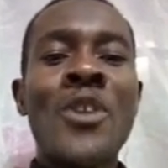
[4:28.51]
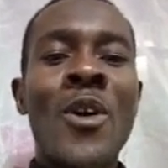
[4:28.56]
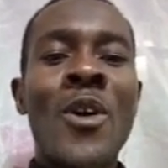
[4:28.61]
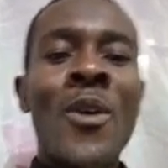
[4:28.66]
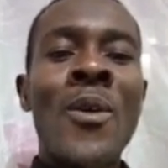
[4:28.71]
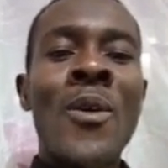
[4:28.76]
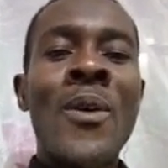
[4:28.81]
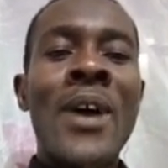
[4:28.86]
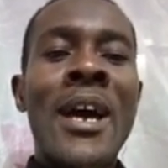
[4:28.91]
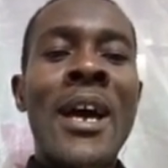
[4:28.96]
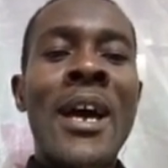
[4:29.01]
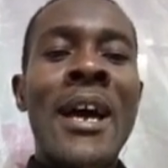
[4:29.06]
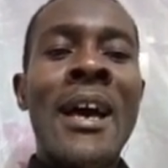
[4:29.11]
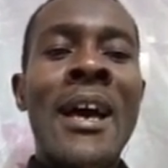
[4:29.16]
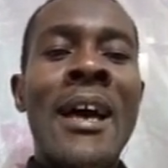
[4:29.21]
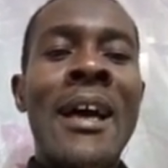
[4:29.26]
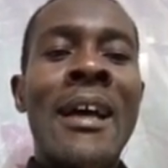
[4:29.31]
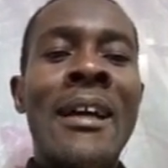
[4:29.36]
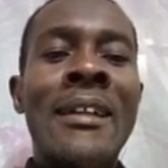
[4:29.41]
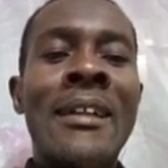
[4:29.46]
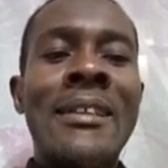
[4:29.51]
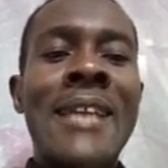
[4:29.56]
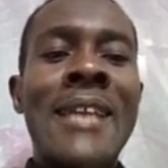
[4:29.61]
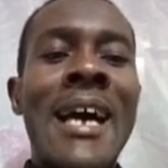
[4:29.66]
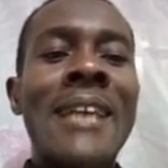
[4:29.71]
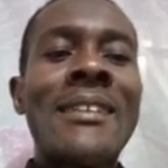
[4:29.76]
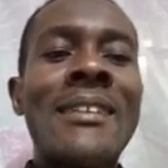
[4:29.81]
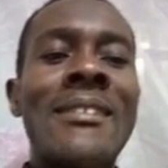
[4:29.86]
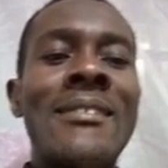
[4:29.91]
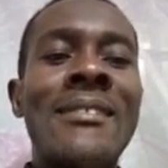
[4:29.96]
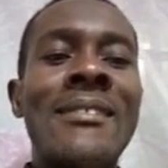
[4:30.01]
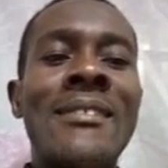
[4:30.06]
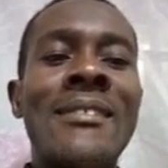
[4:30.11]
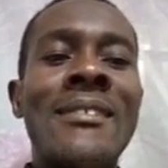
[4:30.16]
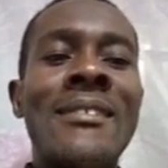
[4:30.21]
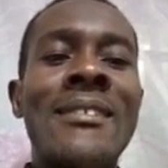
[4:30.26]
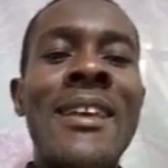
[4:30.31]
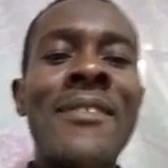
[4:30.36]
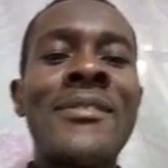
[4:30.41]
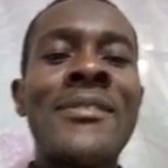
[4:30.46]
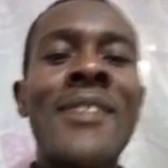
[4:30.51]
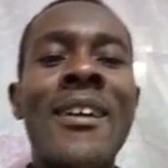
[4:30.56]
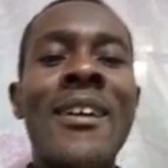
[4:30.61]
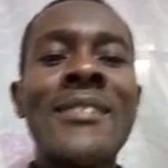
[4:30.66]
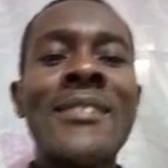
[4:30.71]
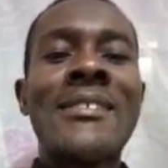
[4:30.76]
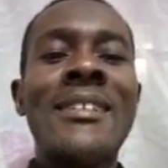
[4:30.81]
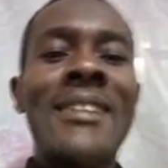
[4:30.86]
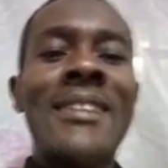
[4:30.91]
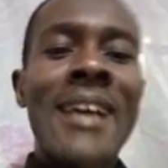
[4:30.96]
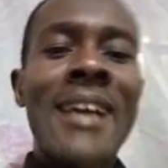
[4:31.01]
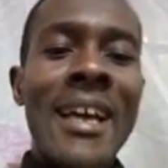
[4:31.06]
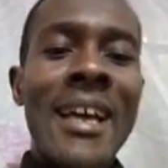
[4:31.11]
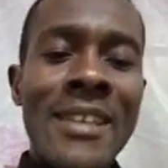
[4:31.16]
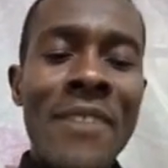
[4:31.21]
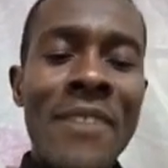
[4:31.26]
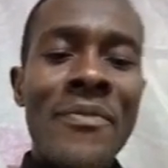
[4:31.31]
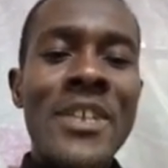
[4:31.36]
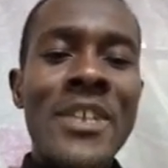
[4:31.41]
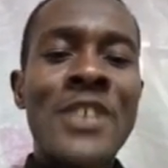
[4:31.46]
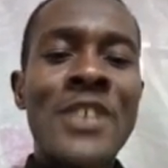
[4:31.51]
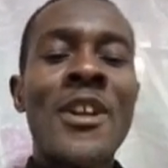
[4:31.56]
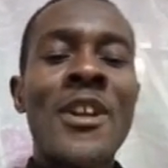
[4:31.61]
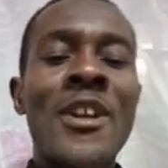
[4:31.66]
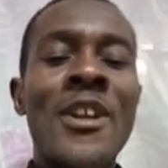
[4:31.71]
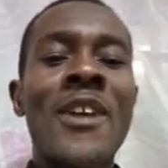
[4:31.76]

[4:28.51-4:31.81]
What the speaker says: the definition of disease, but our main